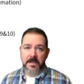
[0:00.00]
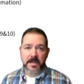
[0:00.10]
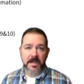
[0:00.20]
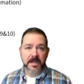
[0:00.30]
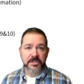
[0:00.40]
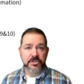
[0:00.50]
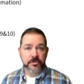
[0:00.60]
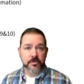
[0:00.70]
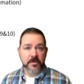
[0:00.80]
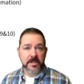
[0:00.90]
uh,
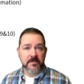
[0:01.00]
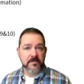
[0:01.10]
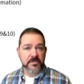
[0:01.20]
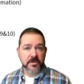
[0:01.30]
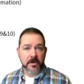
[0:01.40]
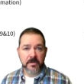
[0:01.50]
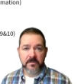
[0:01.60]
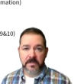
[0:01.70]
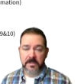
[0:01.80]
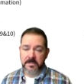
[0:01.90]
jewelry,
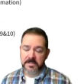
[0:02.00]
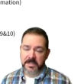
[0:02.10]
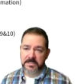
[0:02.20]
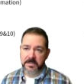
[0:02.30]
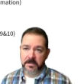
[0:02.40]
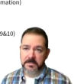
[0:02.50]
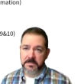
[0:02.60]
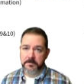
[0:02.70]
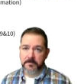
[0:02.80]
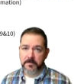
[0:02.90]
photography, textiles.